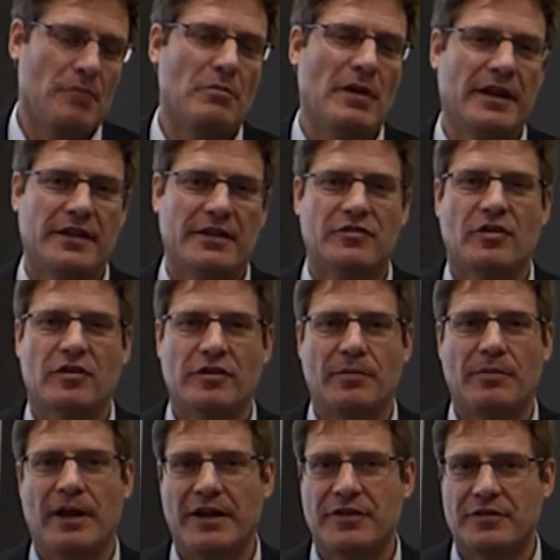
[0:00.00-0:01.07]
many of these
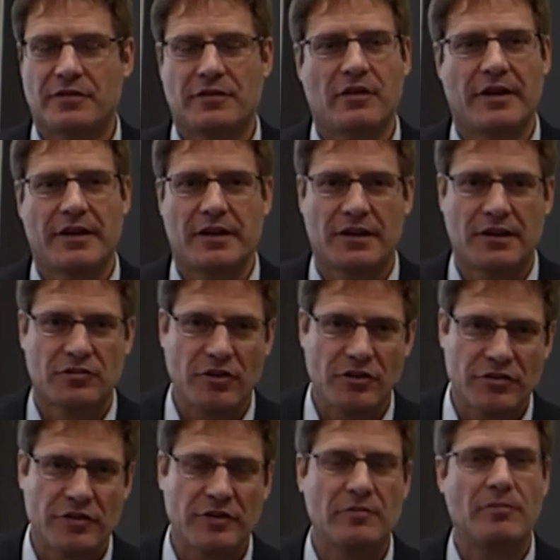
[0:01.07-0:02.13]
occupations like
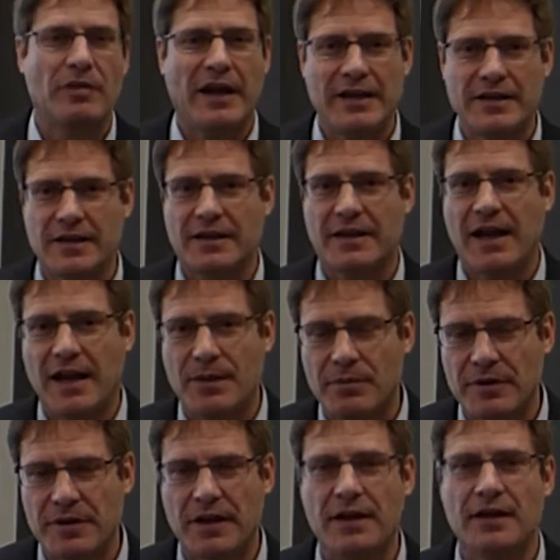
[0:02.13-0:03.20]
electrician, painter,
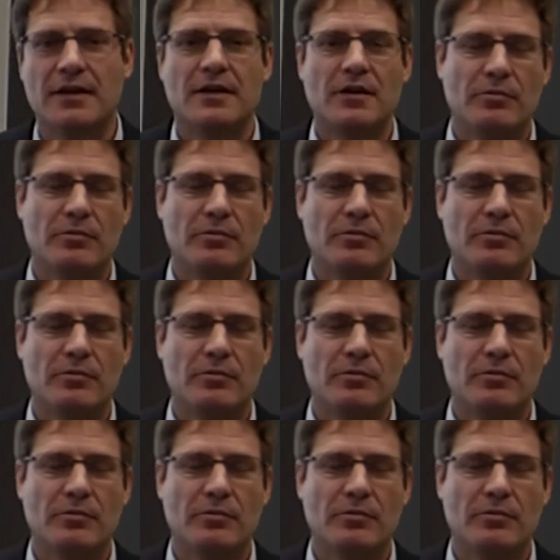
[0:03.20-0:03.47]
carpenter,